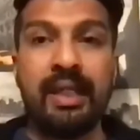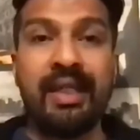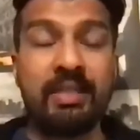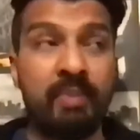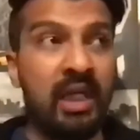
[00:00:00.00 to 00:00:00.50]

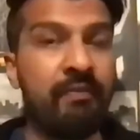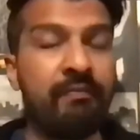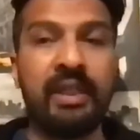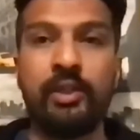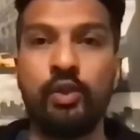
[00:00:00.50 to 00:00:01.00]
it's
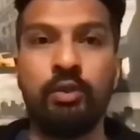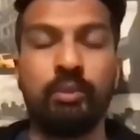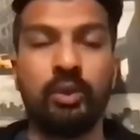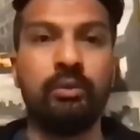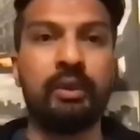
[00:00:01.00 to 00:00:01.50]
perfectly
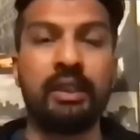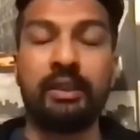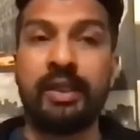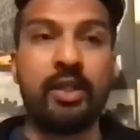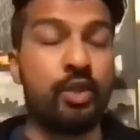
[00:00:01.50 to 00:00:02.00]
normal,
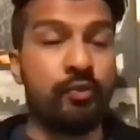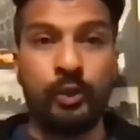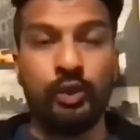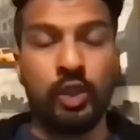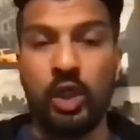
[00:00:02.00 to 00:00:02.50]
yet for
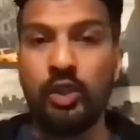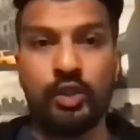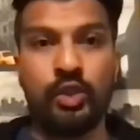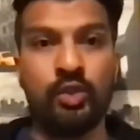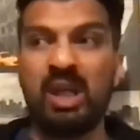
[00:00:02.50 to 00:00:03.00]
your dog
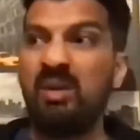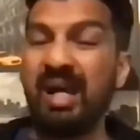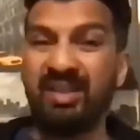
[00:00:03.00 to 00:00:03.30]
to go,